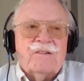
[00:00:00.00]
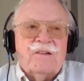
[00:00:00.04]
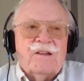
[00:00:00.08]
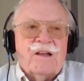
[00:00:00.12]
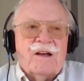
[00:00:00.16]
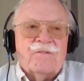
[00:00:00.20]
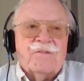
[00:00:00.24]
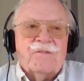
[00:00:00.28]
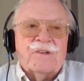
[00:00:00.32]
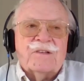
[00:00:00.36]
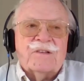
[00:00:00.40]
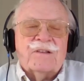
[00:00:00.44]

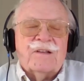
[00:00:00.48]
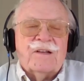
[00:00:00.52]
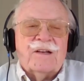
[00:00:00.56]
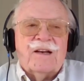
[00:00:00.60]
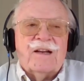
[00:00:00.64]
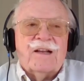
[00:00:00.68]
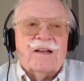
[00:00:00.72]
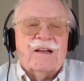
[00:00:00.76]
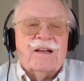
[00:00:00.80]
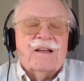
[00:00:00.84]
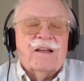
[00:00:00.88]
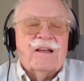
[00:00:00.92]

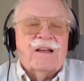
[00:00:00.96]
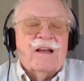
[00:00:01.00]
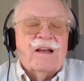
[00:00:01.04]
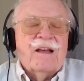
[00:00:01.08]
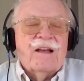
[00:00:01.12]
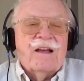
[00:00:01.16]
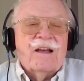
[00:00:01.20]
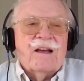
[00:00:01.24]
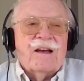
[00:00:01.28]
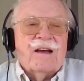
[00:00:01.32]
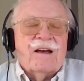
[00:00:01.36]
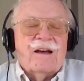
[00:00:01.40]
devastating
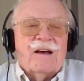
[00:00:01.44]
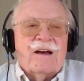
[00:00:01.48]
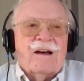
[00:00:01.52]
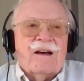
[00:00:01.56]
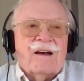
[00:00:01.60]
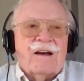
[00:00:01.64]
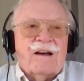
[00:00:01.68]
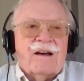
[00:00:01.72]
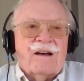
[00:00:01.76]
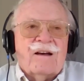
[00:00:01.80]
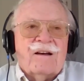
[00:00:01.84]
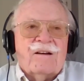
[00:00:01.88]

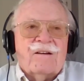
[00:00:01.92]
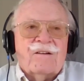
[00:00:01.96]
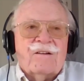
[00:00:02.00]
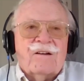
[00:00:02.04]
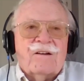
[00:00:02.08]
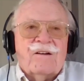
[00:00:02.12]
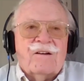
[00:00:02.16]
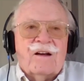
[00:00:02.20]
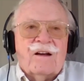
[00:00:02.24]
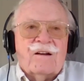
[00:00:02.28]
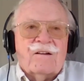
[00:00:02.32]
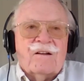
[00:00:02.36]

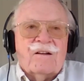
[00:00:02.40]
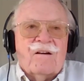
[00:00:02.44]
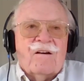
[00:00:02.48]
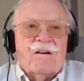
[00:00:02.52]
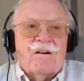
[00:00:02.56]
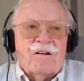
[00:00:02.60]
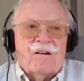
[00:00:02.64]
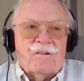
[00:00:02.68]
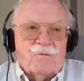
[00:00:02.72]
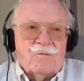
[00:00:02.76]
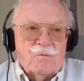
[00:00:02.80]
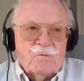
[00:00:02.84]

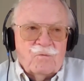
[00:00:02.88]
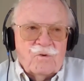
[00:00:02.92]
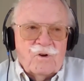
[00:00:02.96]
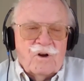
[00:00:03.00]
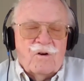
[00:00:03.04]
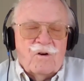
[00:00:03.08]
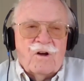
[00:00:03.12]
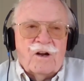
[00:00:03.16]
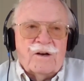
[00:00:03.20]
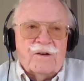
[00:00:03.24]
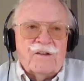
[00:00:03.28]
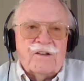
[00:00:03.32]

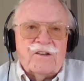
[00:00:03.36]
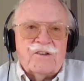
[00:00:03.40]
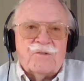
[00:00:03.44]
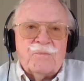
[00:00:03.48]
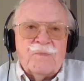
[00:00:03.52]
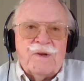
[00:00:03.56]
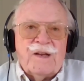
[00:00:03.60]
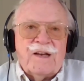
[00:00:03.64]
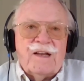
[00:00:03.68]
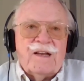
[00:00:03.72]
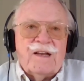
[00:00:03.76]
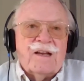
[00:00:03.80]
on
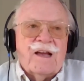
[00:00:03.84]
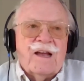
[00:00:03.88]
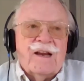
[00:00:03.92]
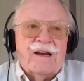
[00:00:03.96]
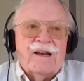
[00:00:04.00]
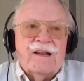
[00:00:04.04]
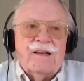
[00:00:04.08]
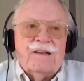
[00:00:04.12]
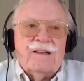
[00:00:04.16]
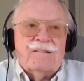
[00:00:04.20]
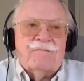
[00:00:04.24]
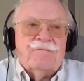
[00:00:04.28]
this media,
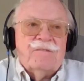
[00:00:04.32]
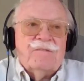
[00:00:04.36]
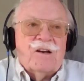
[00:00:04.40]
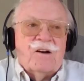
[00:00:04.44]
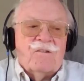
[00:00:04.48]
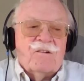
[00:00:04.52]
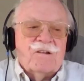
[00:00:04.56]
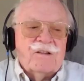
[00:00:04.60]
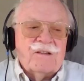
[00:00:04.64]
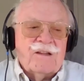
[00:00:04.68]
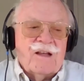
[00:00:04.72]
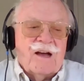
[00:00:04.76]
and he, you
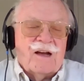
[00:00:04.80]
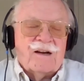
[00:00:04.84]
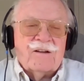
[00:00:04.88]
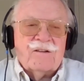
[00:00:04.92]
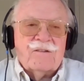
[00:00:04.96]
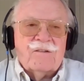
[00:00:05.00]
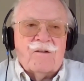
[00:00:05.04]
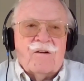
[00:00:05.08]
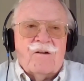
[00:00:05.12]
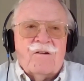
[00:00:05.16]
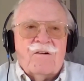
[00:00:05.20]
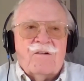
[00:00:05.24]
know, not
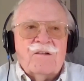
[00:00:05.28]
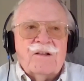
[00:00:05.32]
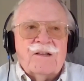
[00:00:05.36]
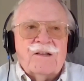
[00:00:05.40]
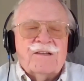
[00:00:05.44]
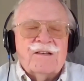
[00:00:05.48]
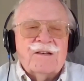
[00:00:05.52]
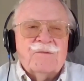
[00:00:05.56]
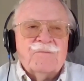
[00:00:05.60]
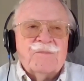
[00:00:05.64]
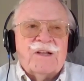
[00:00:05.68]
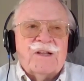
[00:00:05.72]
at all
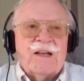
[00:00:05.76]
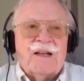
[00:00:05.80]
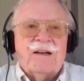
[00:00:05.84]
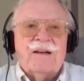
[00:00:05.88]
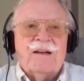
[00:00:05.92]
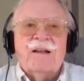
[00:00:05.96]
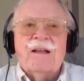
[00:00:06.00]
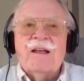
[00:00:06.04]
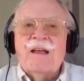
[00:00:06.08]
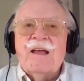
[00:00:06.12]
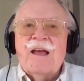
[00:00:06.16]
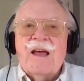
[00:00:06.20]

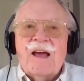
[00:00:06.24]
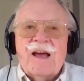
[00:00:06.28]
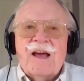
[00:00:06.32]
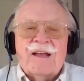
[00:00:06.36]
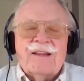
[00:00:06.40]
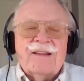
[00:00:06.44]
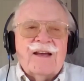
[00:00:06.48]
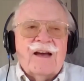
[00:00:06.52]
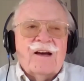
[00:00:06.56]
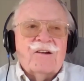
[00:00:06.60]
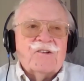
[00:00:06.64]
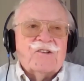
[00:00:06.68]
intimidated.
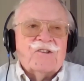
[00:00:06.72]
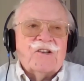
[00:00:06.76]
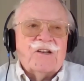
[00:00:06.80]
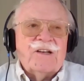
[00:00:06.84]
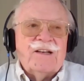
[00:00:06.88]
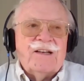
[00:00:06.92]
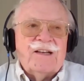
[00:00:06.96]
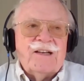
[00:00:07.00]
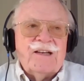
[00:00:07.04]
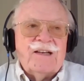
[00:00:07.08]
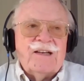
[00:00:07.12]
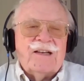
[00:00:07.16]
And now
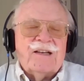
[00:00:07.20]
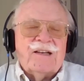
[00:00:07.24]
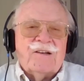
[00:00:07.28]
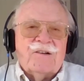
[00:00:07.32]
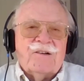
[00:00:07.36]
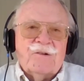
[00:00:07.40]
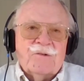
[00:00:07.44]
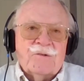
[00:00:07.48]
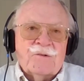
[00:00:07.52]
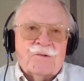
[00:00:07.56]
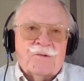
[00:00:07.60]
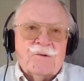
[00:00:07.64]

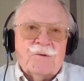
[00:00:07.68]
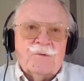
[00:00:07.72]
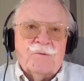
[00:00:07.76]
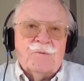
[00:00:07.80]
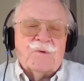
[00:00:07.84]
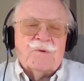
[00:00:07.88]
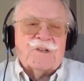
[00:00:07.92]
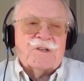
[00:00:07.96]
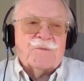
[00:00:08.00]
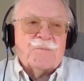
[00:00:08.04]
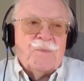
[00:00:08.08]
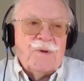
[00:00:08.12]
JD, who
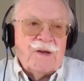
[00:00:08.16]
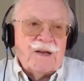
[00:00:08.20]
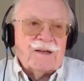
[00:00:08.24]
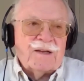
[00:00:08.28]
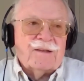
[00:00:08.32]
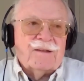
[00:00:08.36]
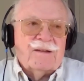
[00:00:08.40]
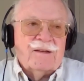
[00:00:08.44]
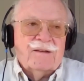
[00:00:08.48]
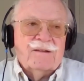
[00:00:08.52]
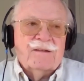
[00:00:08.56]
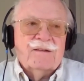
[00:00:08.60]
was
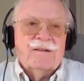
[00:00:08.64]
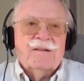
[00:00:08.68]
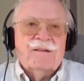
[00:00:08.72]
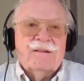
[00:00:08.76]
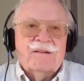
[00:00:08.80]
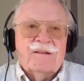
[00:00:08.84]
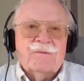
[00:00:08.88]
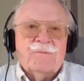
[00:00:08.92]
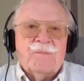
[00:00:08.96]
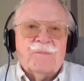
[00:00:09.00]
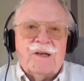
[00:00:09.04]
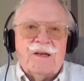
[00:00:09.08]
picked
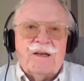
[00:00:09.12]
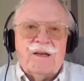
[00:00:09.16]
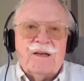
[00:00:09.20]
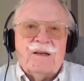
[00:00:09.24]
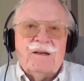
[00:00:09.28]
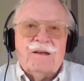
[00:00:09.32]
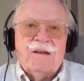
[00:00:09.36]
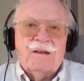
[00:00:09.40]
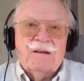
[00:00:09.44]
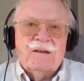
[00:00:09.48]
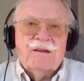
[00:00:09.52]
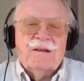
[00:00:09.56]
to
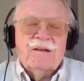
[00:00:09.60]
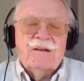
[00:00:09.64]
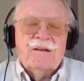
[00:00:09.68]
be